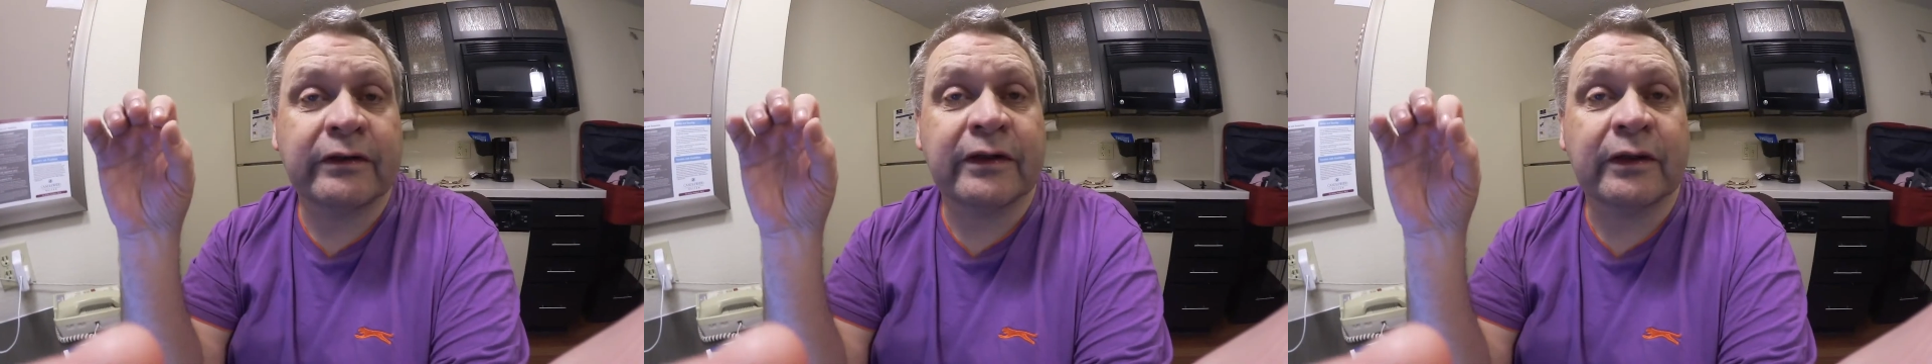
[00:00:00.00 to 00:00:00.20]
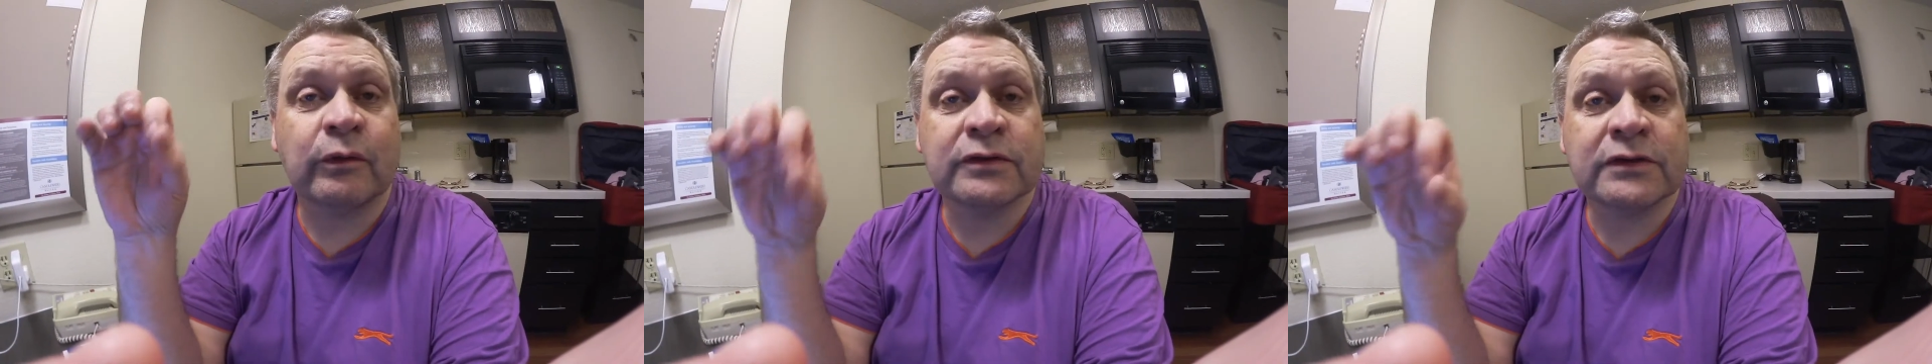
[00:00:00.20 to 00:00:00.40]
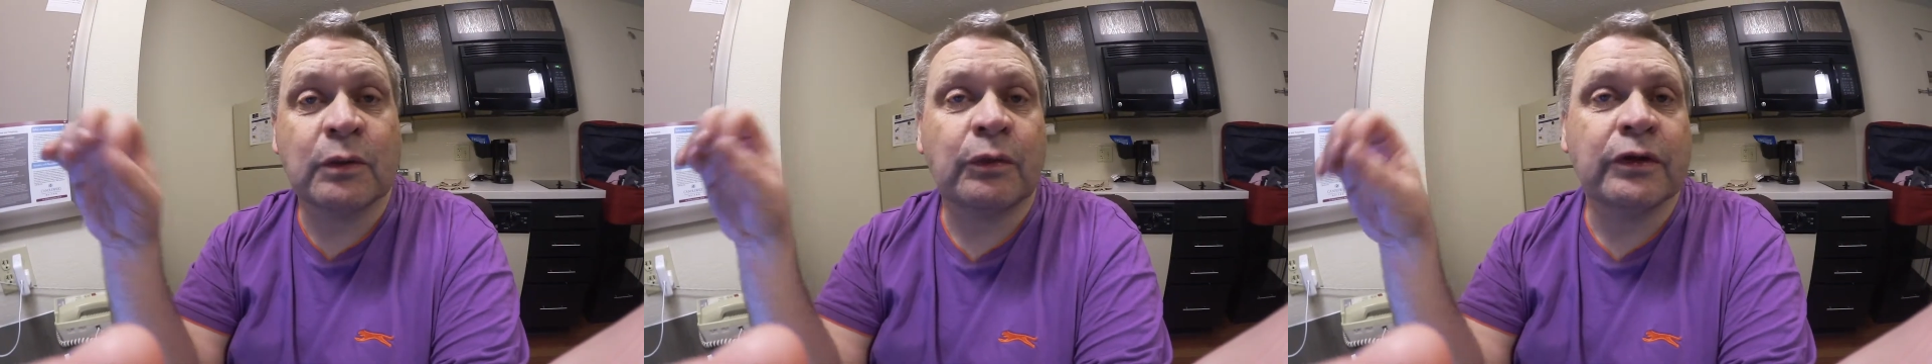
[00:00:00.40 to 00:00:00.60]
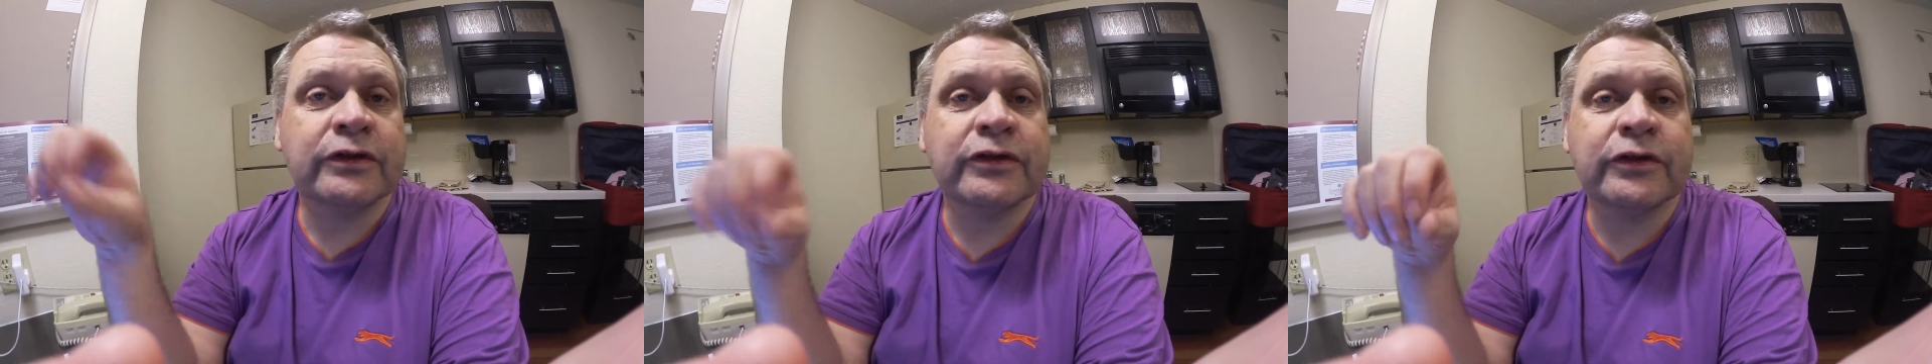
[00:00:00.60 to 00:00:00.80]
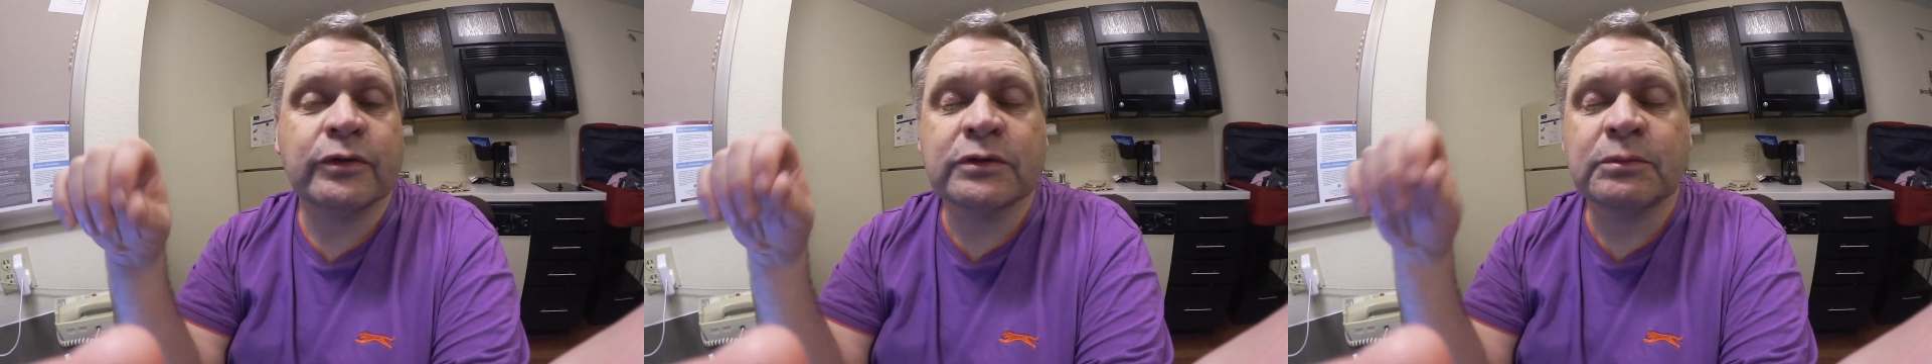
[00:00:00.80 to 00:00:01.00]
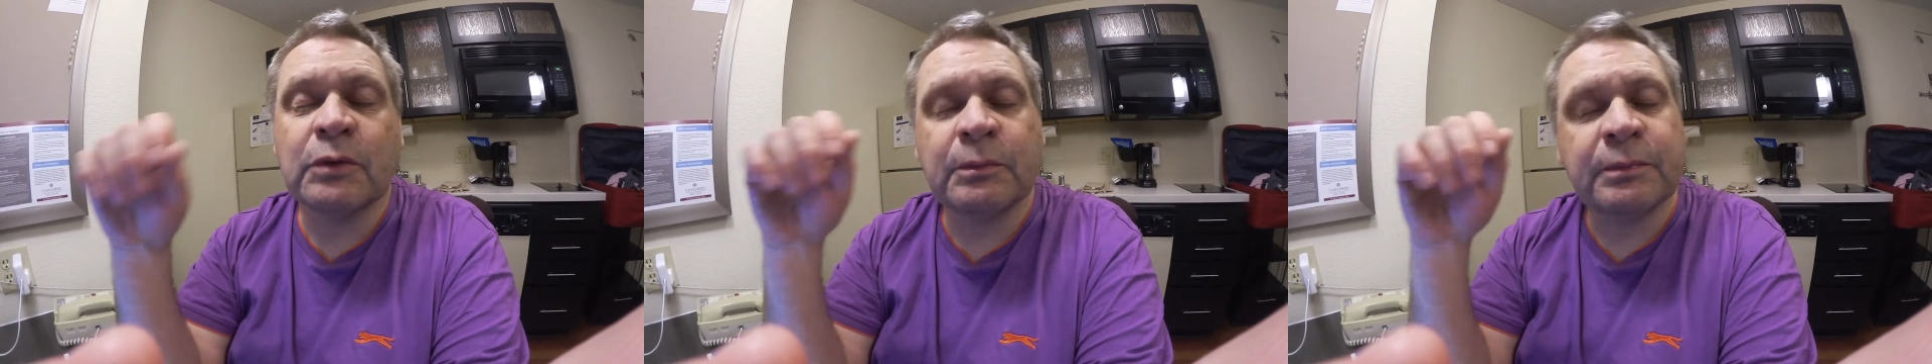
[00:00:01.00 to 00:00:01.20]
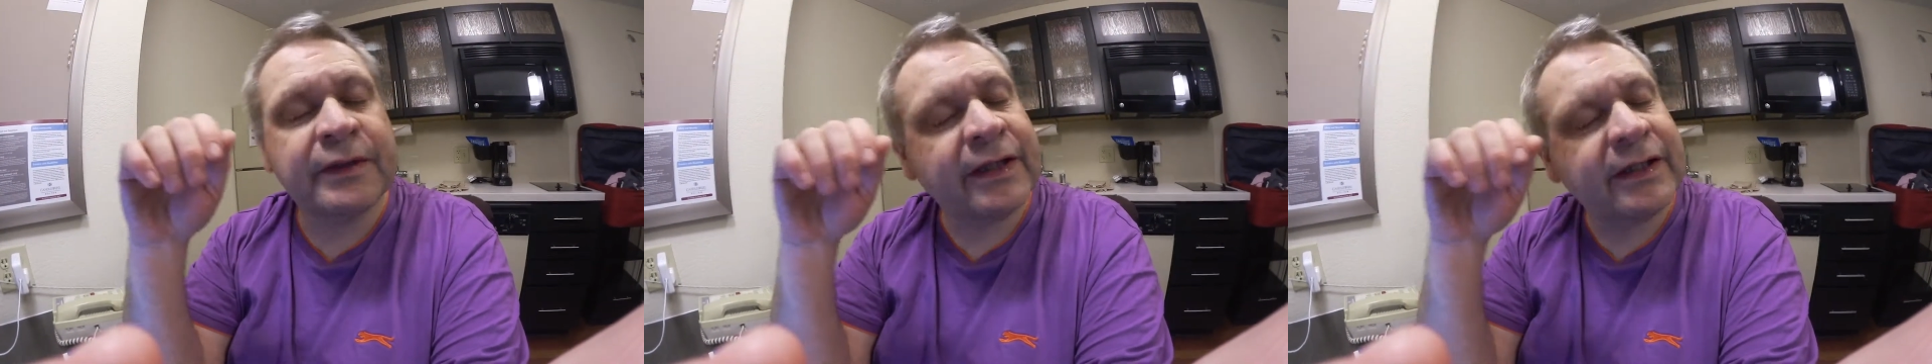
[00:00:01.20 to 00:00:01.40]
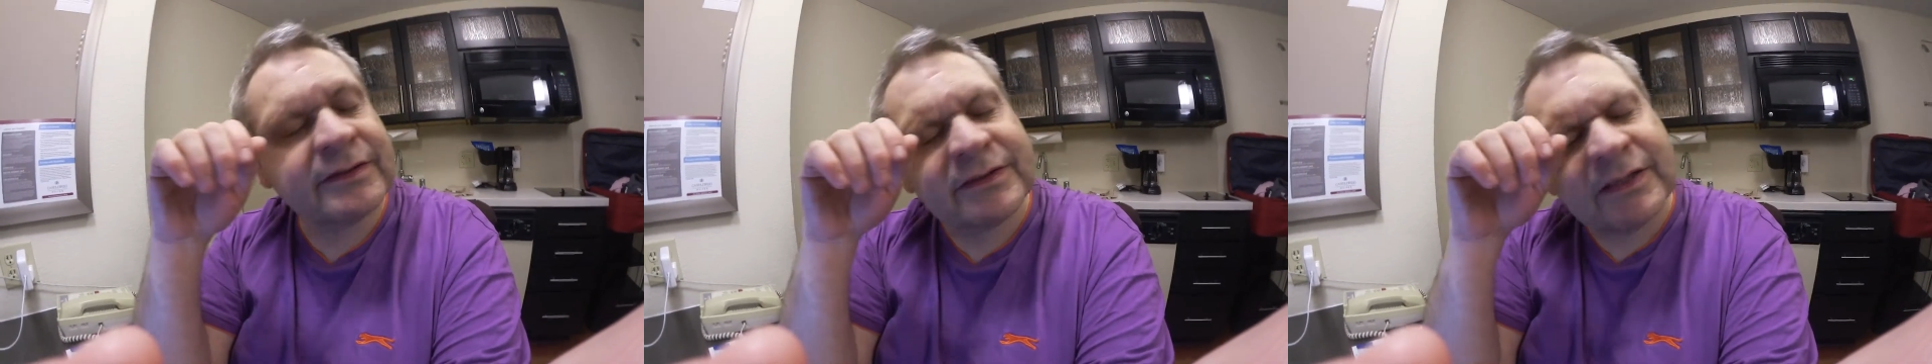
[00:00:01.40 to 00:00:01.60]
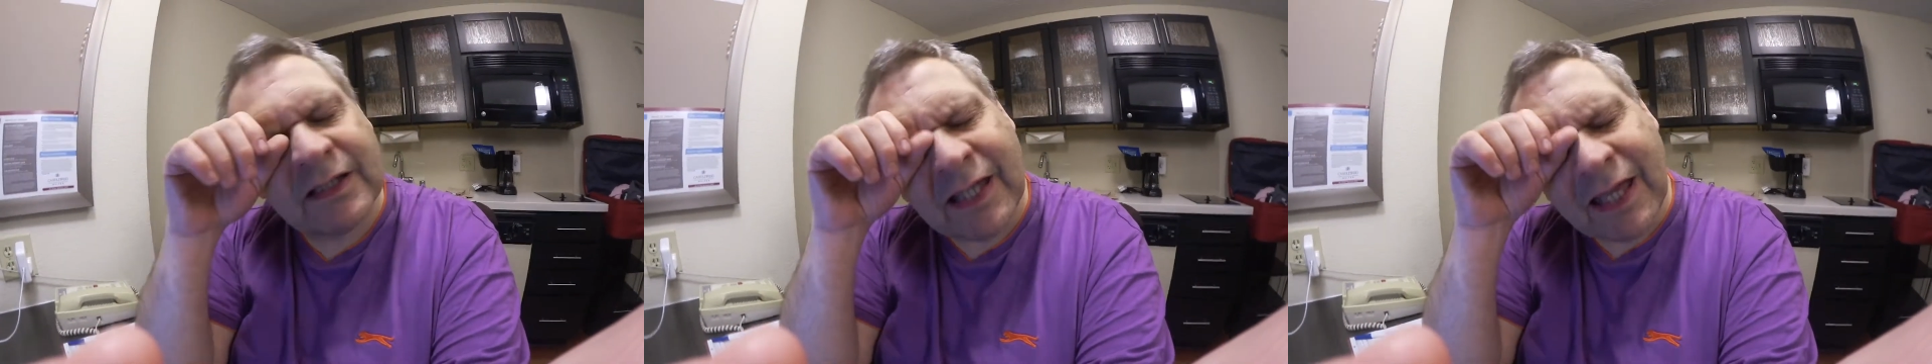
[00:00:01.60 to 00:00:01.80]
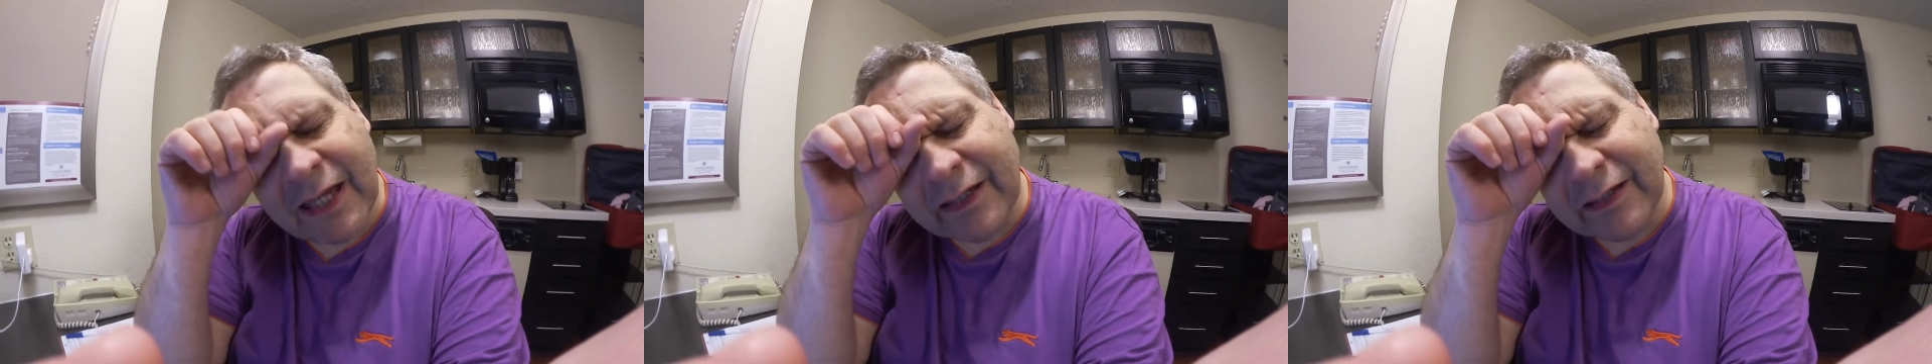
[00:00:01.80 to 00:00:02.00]
thing was I wanted to do some updates at
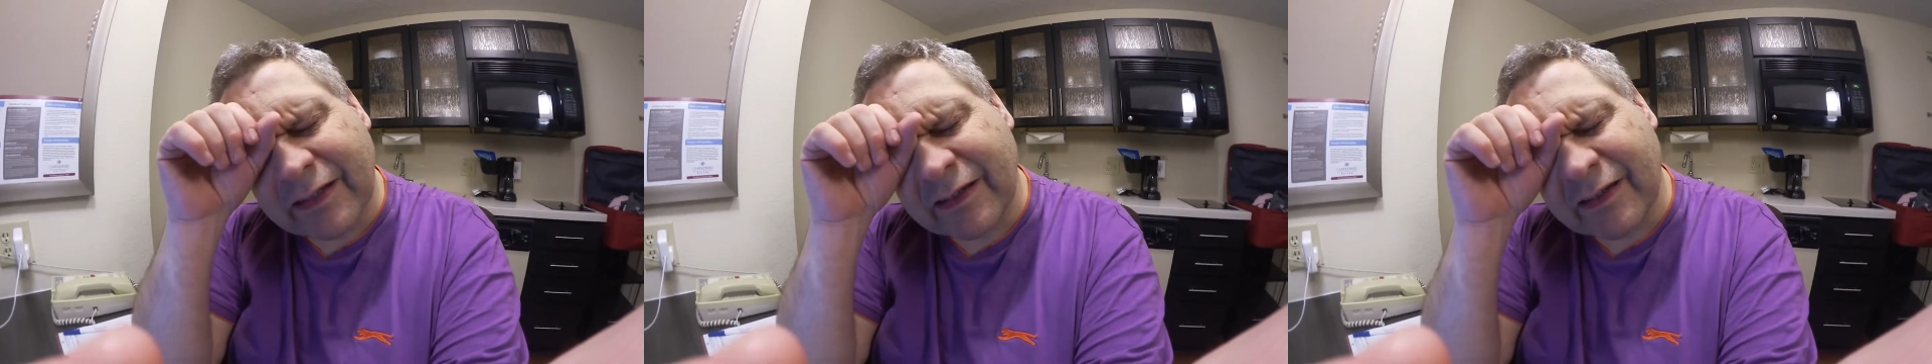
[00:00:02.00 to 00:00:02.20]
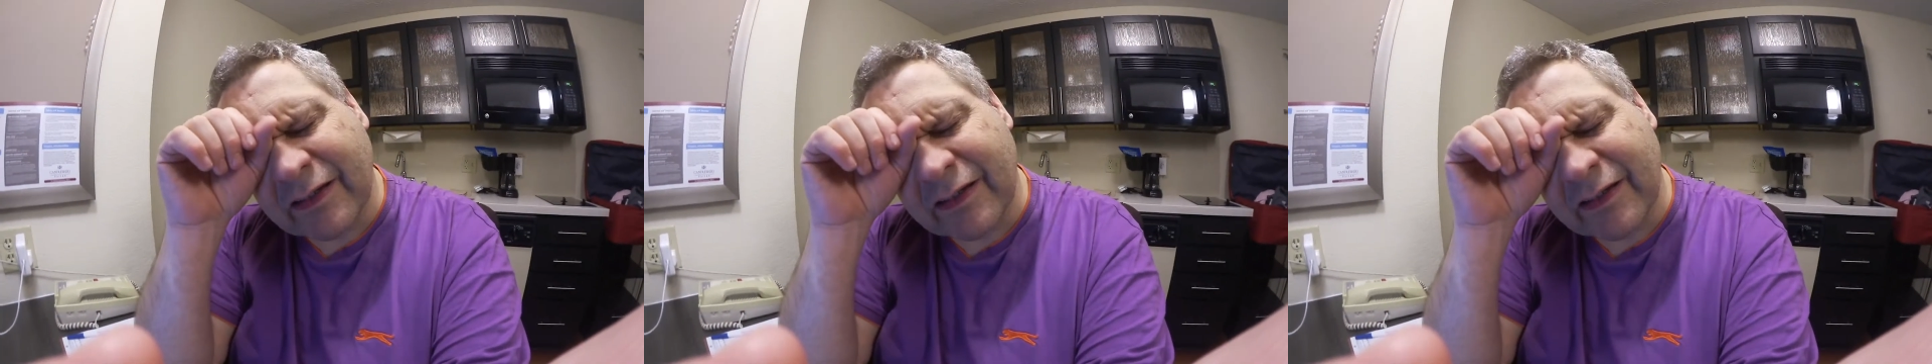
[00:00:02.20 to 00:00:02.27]
like